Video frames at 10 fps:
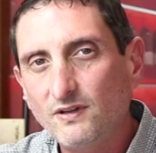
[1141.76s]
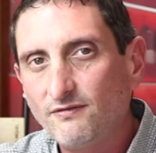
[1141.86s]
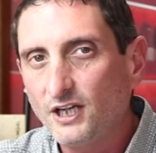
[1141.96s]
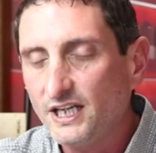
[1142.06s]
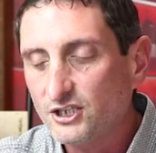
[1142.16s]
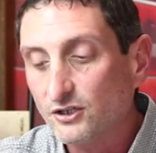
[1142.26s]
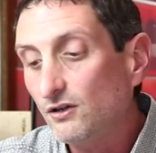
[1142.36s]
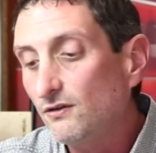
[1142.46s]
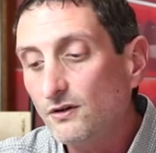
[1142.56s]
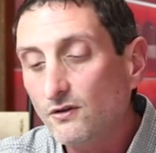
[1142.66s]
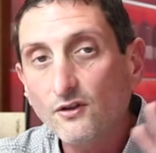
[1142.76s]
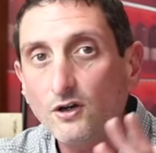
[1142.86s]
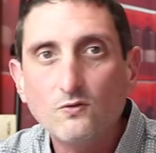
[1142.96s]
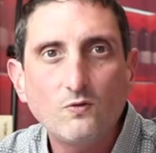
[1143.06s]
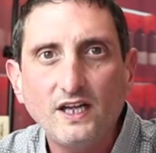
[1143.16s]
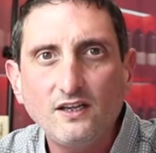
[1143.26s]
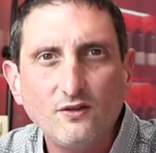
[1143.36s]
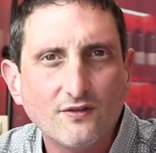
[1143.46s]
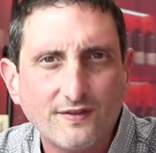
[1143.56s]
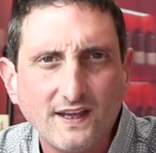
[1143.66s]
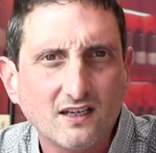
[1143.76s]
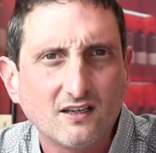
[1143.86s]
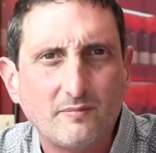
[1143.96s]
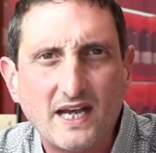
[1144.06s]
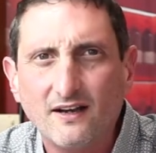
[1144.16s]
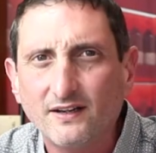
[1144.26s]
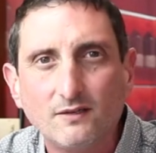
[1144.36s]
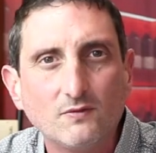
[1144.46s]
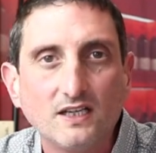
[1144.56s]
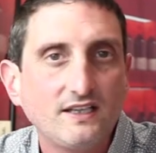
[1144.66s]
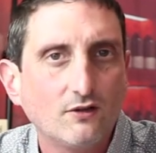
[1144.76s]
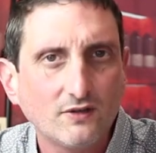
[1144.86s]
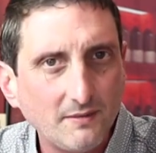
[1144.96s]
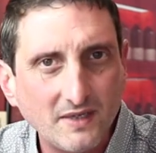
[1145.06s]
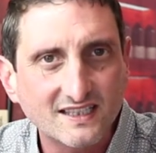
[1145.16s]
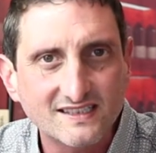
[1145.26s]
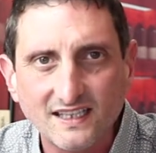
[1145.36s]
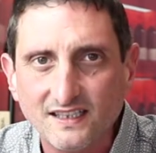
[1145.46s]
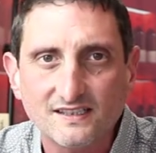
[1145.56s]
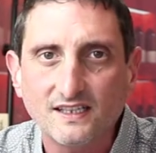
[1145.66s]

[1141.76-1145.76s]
revelation, although when you think about it, well, it only makes sense.